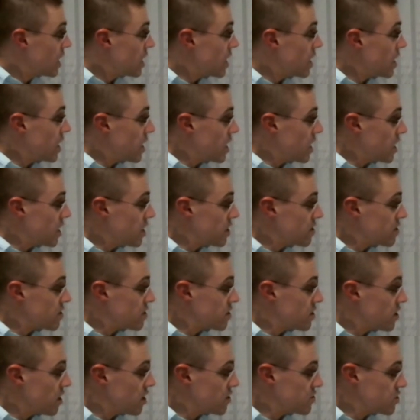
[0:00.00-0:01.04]
And
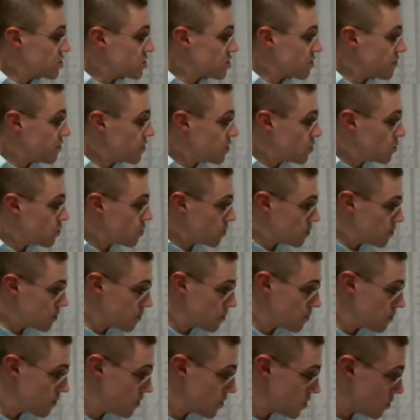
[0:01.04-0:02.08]
just a few
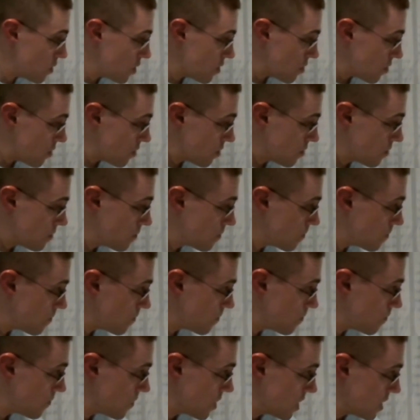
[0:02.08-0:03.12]
other,
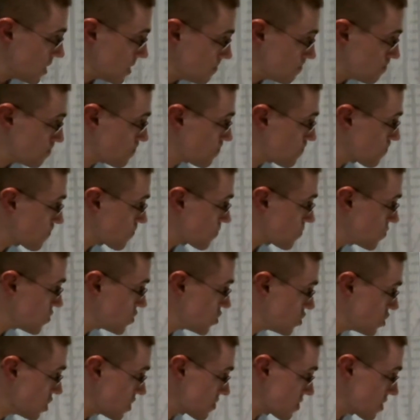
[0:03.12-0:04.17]

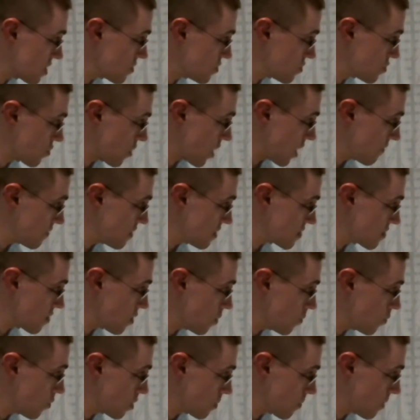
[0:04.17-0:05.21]
just to drive this home
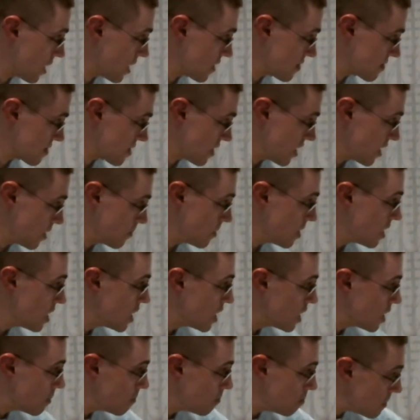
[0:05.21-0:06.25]
one last time,
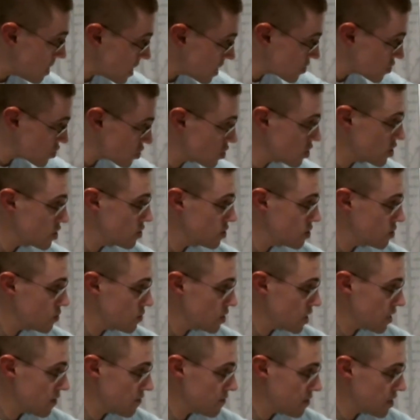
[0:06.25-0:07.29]
make sure you do an
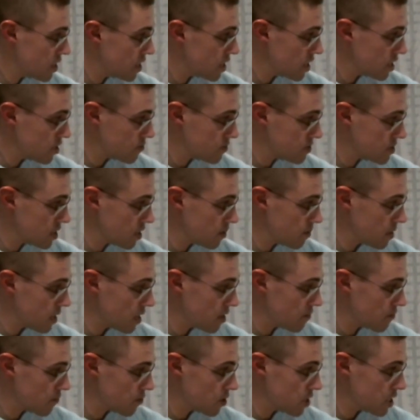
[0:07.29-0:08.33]
F net equals MA
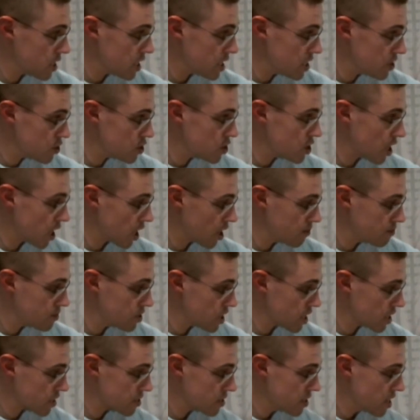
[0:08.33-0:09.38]
for each
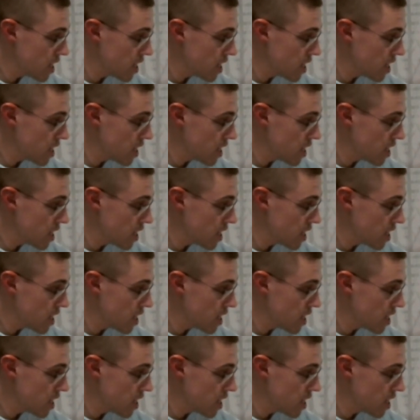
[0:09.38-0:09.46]
object.